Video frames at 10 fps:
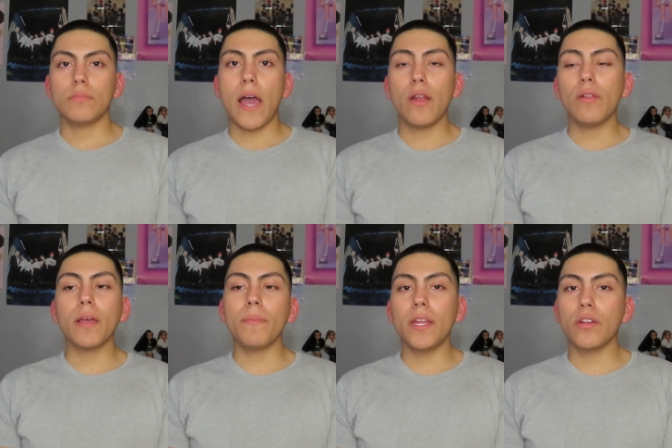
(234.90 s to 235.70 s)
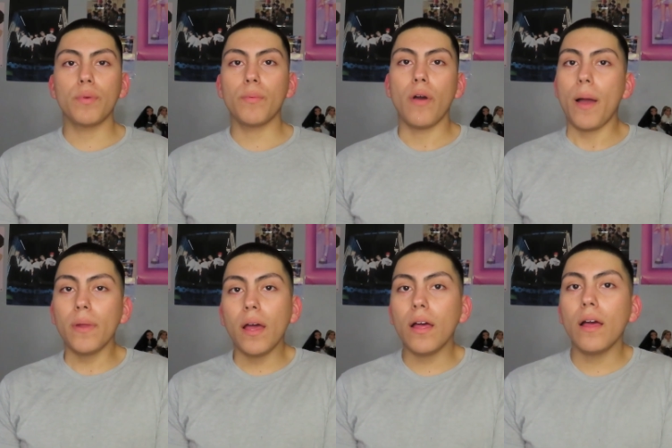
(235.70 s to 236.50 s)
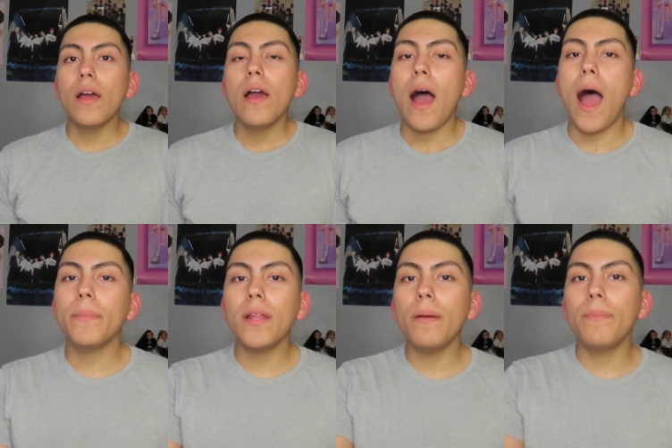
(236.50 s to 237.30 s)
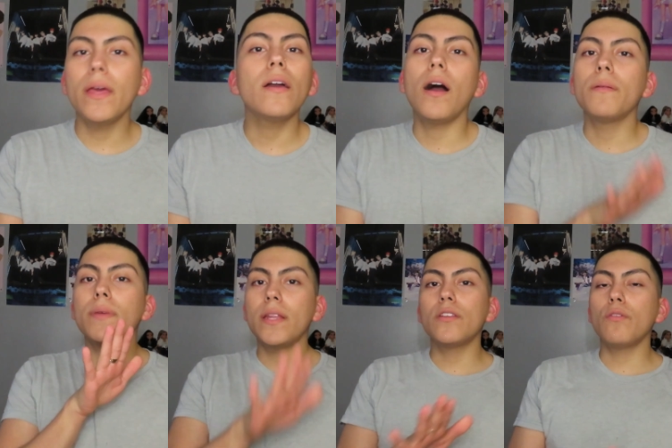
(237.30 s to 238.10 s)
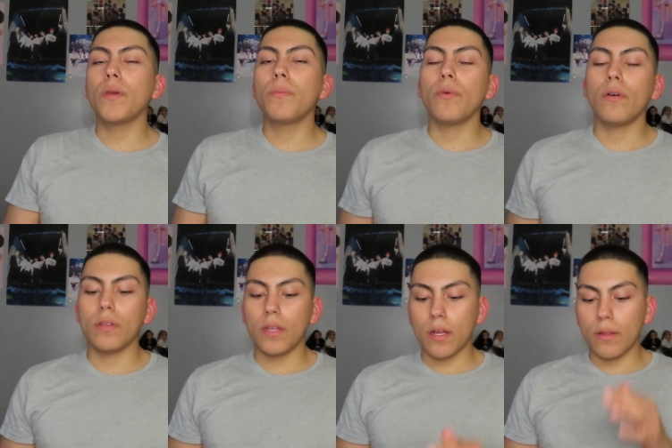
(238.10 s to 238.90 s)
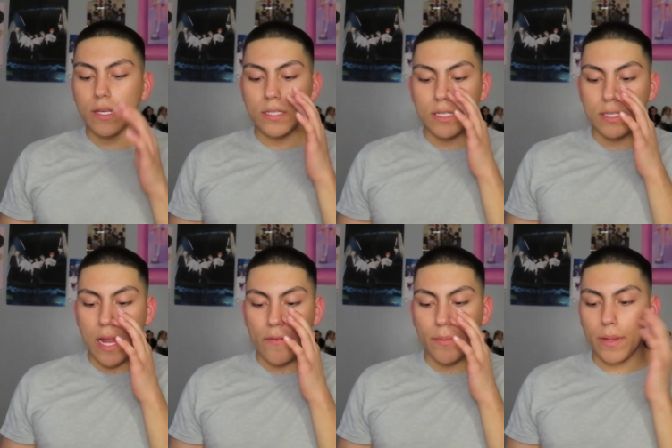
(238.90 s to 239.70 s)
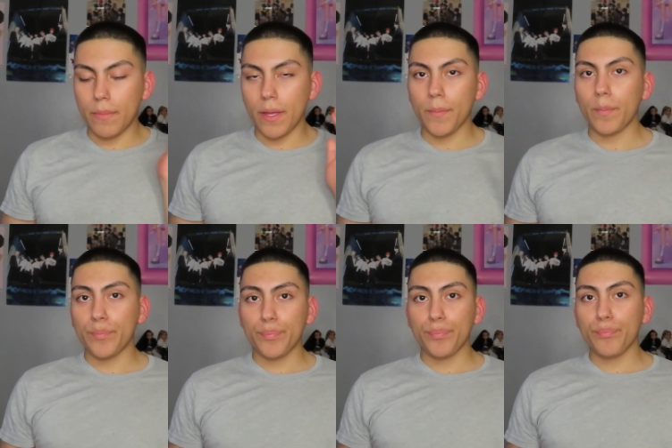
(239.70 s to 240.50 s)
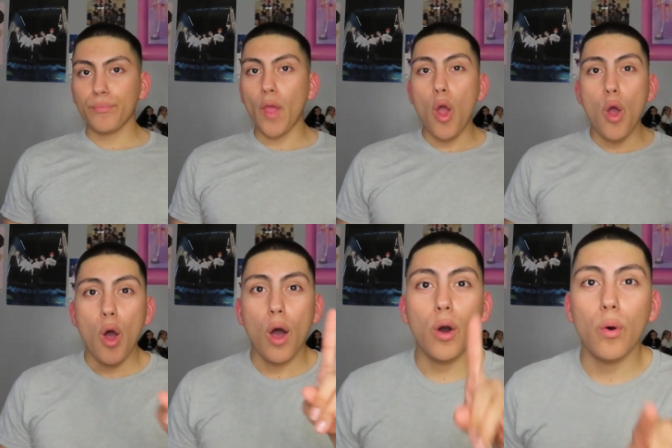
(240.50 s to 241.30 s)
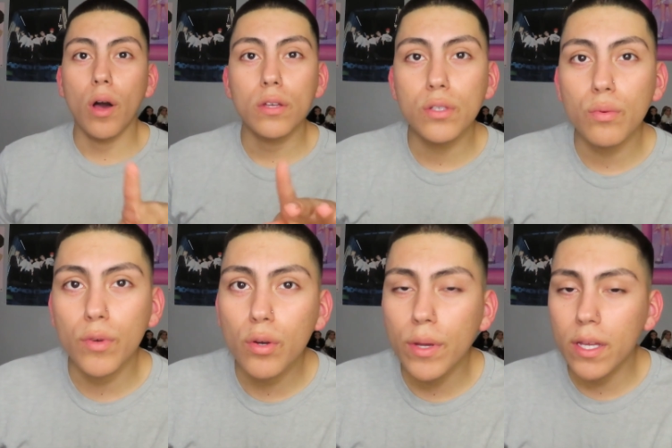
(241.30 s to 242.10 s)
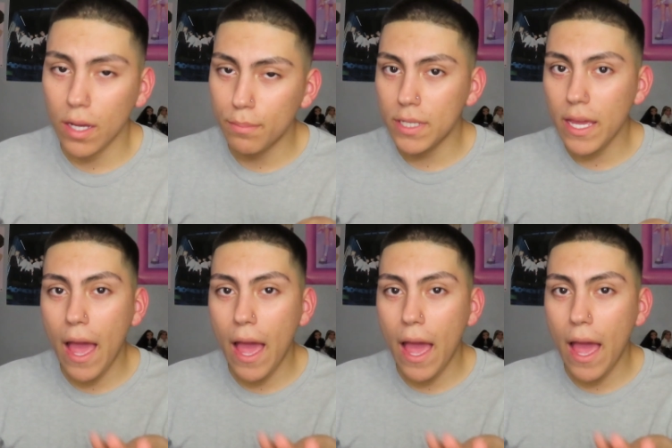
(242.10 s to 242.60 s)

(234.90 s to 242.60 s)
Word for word: I don't like meeting new people. I'm not I'm not big on meeting new people. You know, that's just never been me. Oh, also real quick update.